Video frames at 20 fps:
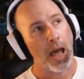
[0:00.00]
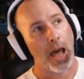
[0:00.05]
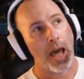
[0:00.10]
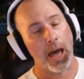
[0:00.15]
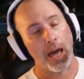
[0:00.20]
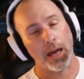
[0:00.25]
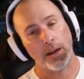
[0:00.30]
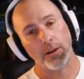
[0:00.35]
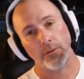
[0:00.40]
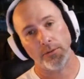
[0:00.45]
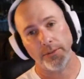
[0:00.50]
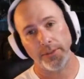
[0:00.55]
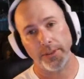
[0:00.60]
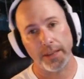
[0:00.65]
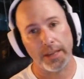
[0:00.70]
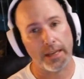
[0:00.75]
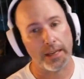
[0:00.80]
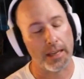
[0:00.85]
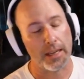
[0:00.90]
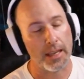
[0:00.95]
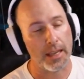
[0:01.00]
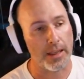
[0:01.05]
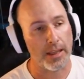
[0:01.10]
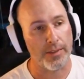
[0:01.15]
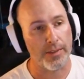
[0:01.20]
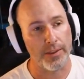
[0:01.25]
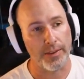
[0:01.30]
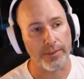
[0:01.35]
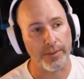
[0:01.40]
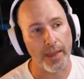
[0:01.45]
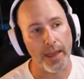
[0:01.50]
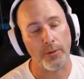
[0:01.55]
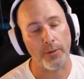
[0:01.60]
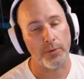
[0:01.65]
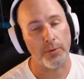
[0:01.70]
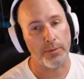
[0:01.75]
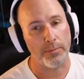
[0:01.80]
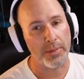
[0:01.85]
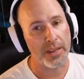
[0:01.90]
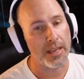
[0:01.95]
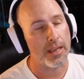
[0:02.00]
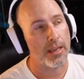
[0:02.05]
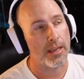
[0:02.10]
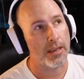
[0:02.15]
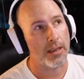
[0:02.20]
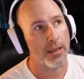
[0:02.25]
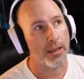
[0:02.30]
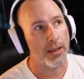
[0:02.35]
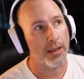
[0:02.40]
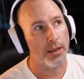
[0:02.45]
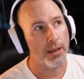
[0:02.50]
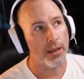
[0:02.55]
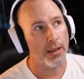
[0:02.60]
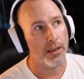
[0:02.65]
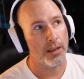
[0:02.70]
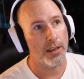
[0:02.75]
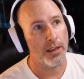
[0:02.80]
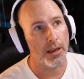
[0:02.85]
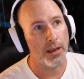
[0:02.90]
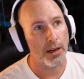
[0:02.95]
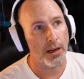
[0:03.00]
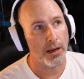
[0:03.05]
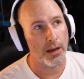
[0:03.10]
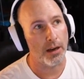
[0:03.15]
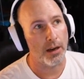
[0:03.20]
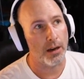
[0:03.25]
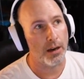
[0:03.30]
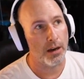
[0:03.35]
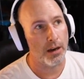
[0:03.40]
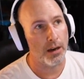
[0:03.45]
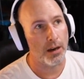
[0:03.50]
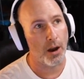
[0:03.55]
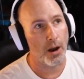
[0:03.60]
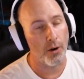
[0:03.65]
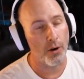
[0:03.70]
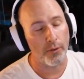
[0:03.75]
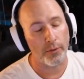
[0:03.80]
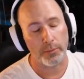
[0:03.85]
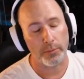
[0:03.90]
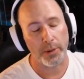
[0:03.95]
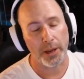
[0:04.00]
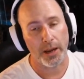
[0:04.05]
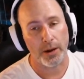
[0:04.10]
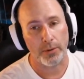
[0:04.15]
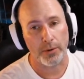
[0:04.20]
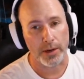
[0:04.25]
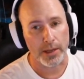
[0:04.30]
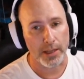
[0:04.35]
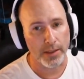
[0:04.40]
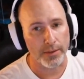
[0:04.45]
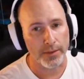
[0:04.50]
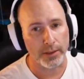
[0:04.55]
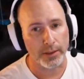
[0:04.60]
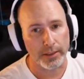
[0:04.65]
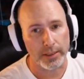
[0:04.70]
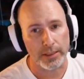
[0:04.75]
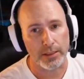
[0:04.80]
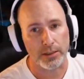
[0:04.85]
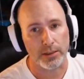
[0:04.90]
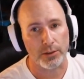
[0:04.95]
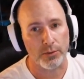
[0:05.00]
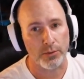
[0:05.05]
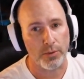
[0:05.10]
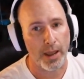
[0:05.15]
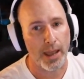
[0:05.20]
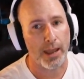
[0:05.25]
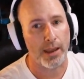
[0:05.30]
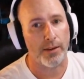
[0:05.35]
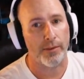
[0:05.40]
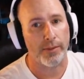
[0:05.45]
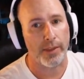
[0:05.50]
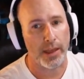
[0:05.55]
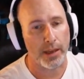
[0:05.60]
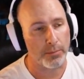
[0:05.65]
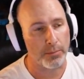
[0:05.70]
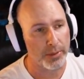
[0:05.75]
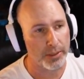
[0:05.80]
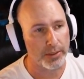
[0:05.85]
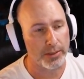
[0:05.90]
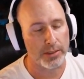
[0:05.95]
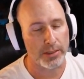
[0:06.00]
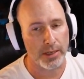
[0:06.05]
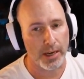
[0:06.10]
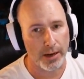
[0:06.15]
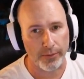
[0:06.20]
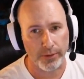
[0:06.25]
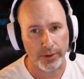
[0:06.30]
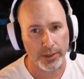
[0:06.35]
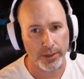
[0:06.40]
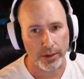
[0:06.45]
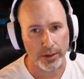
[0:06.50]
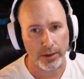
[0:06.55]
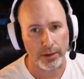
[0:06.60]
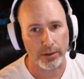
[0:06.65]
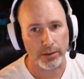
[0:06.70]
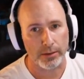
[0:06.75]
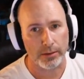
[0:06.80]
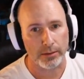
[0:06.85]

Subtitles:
I don't think that would be overpowered in the least to have that ability every turn.